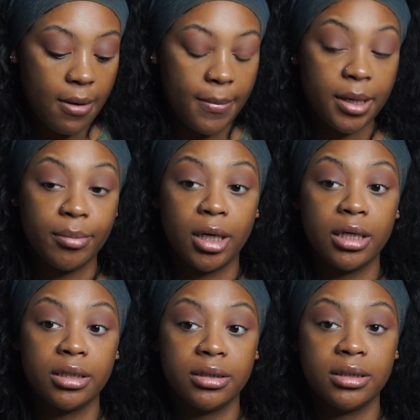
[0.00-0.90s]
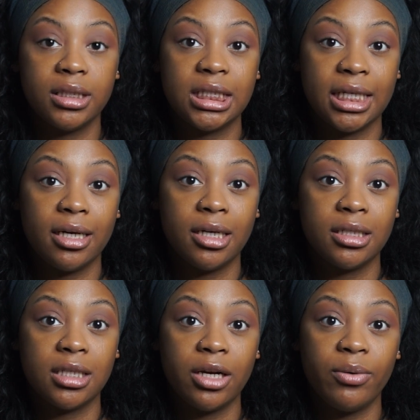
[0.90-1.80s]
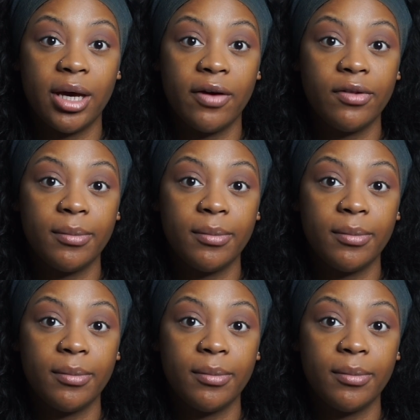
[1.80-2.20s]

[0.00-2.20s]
but I'm kind of scared because I don't have